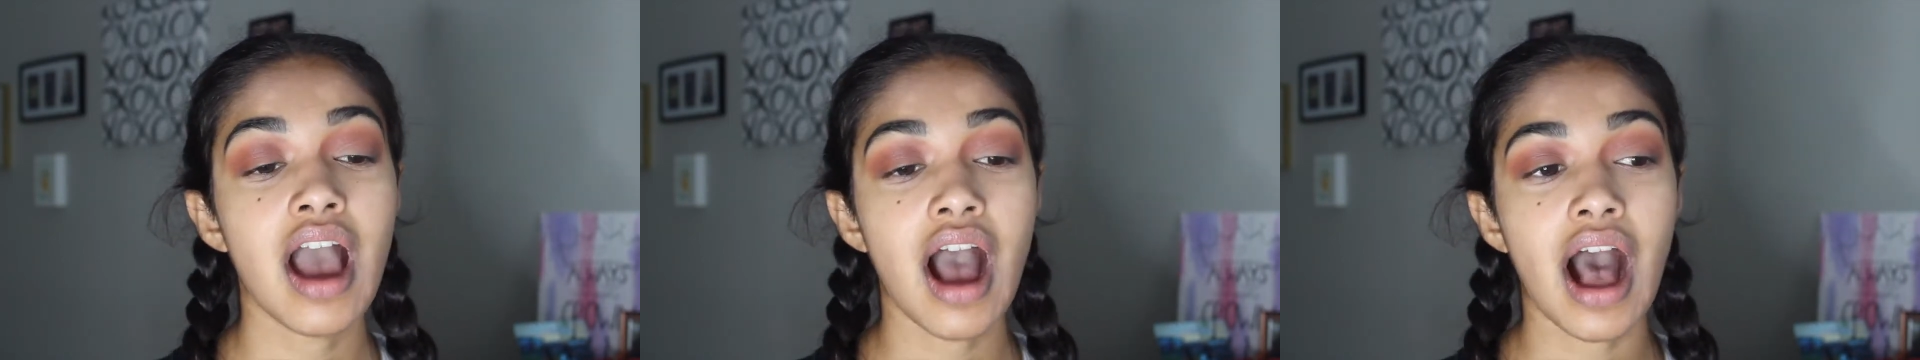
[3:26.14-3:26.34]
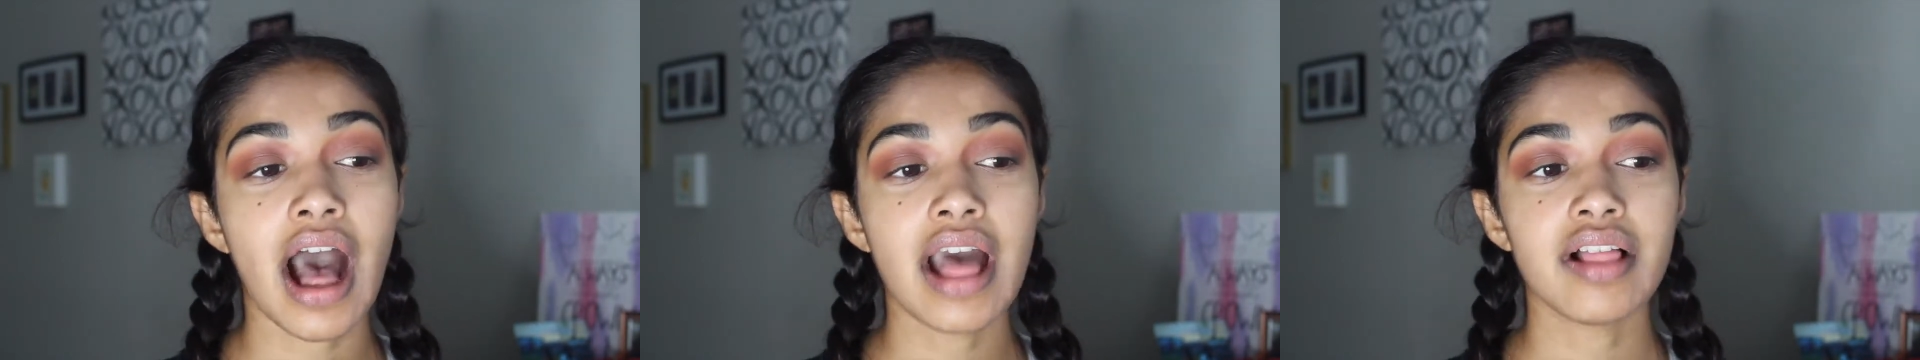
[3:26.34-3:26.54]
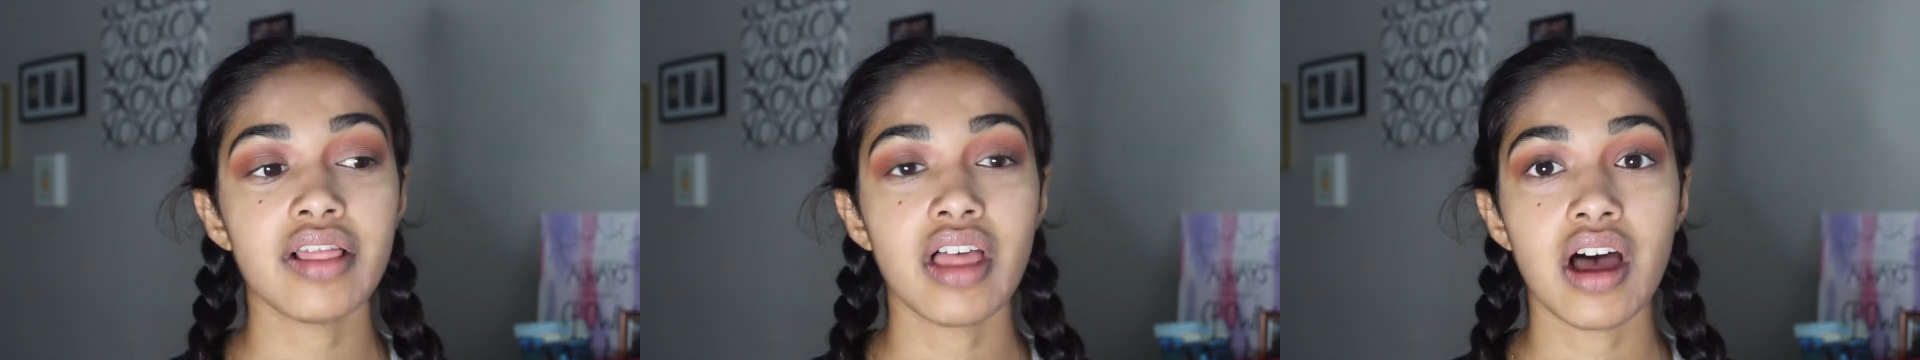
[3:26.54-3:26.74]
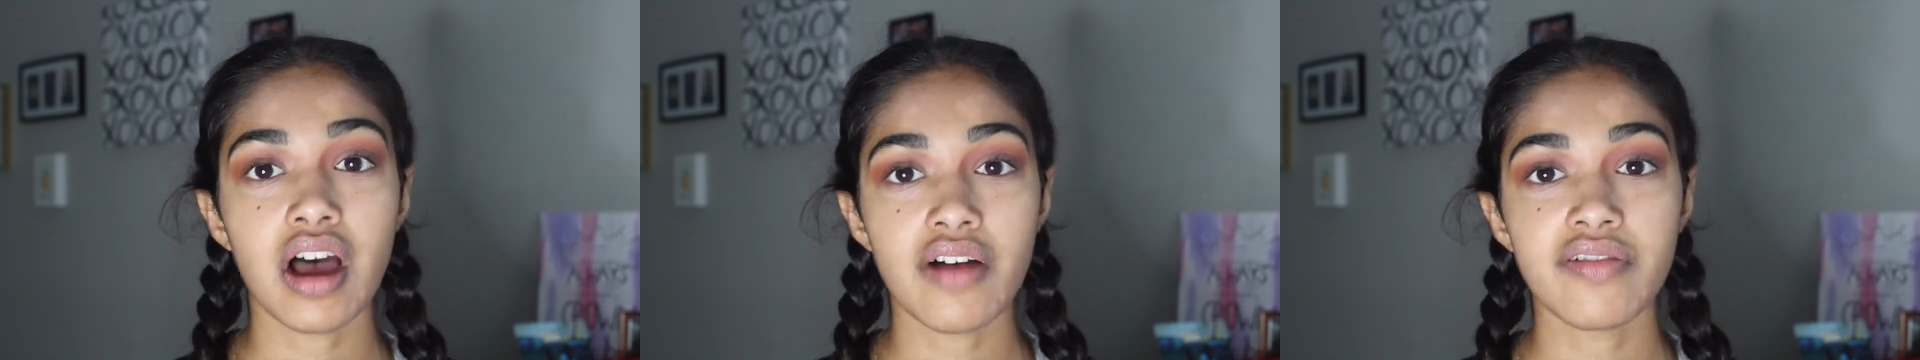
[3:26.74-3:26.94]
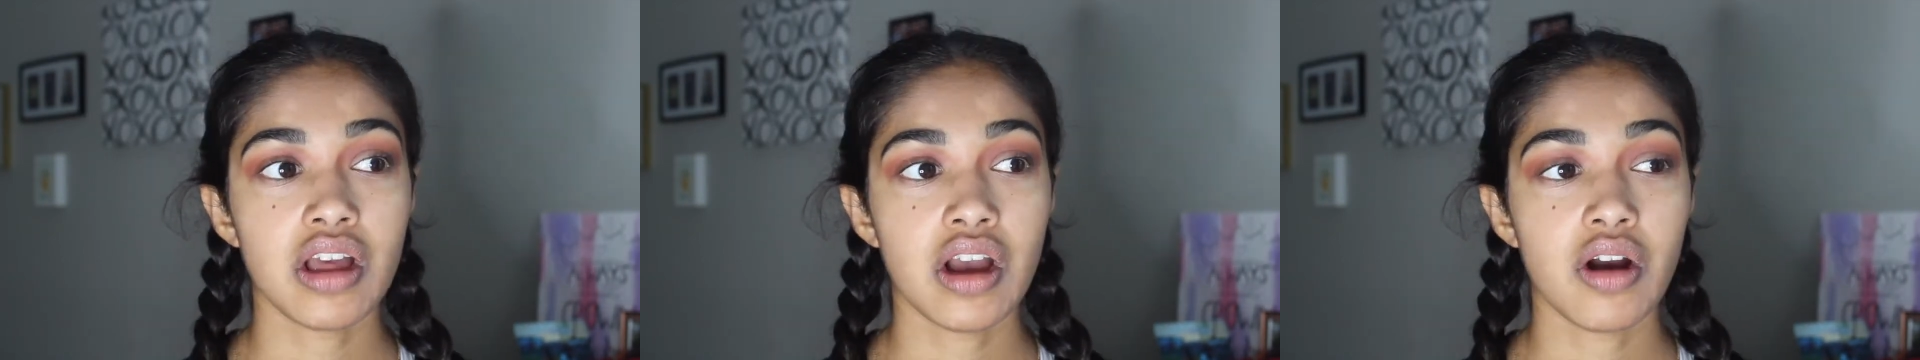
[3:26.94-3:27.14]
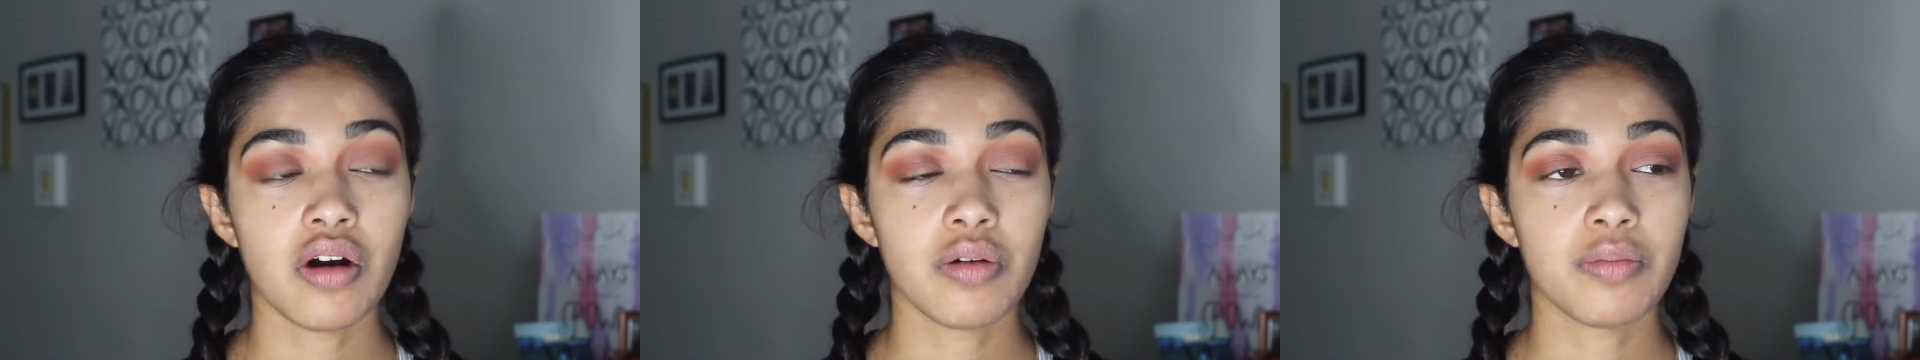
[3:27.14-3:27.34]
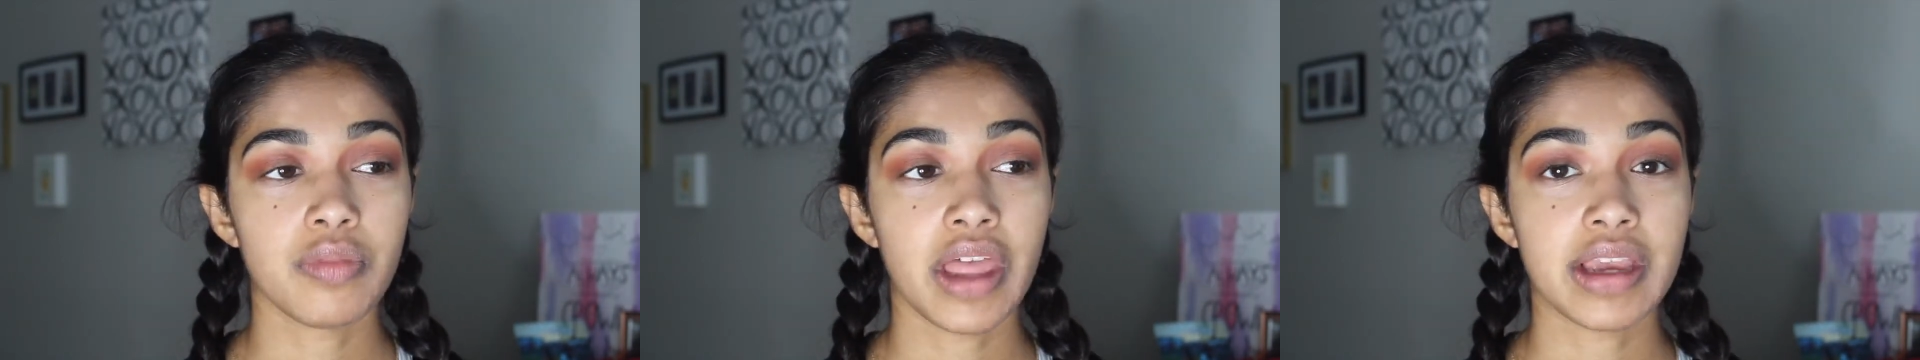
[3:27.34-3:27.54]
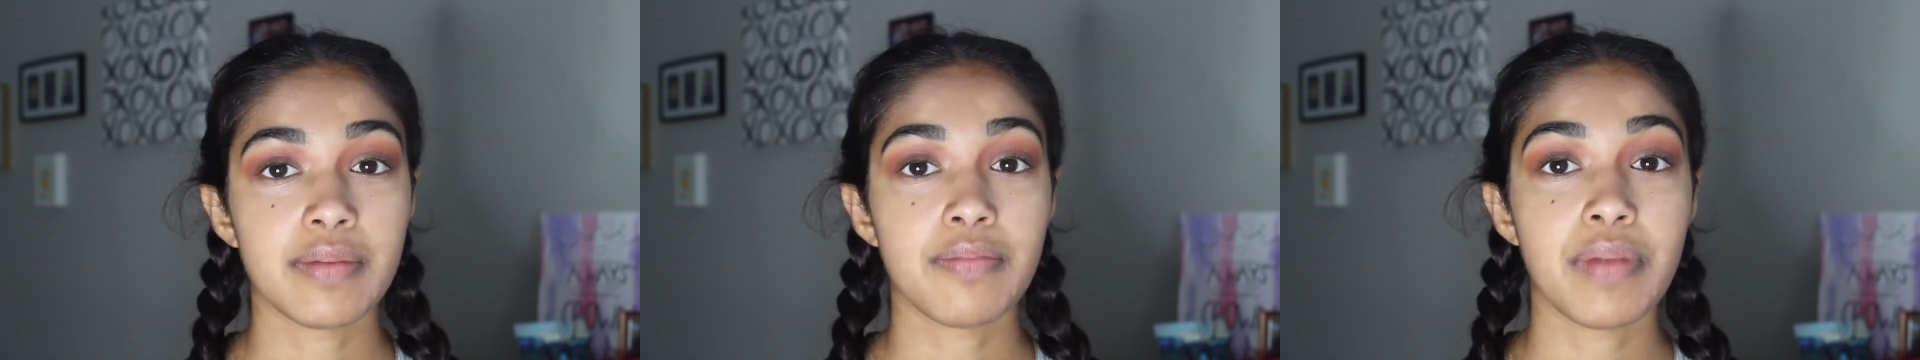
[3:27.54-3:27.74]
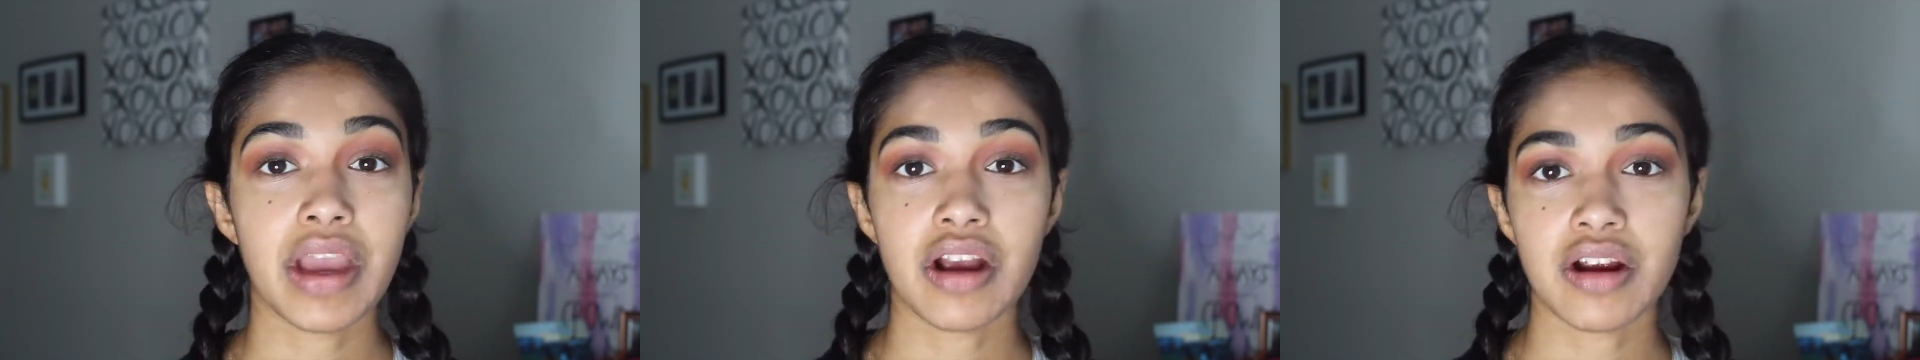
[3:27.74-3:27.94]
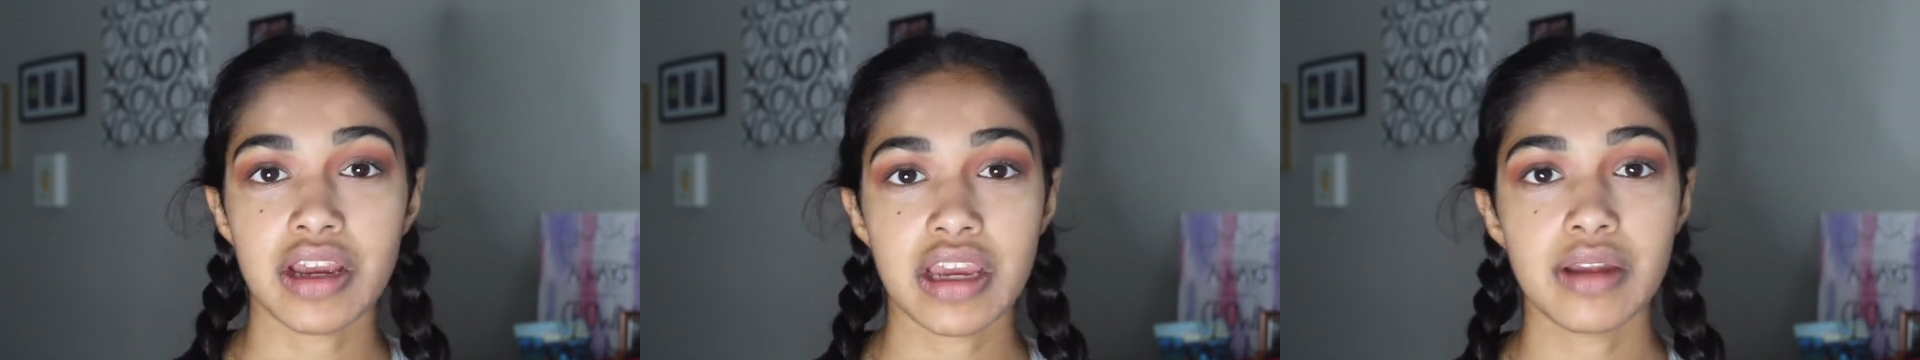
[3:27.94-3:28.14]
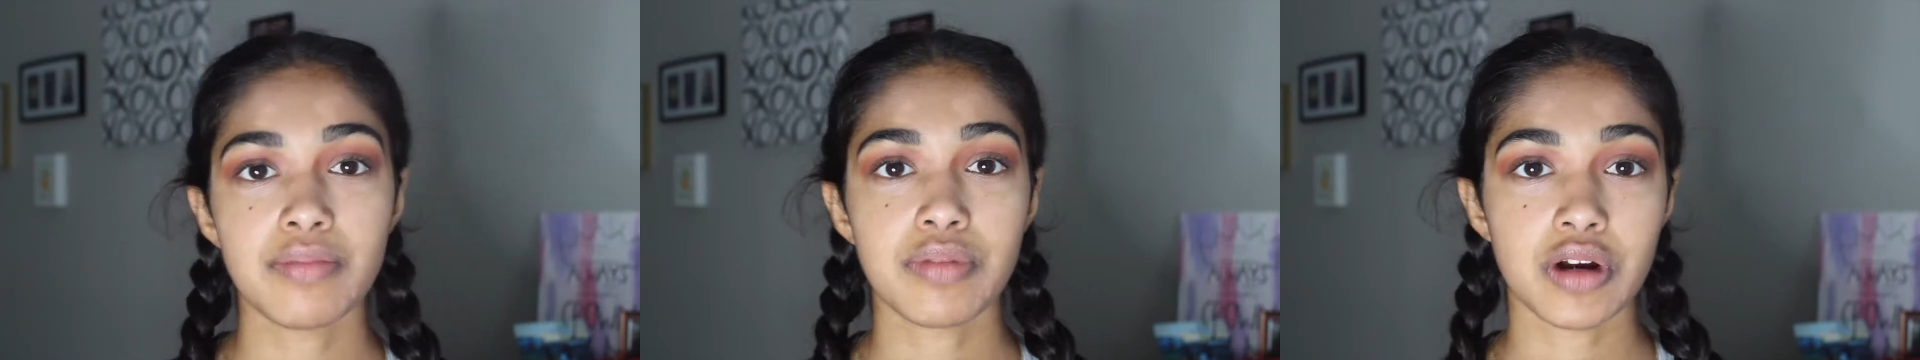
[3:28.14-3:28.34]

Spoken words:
I love like berry and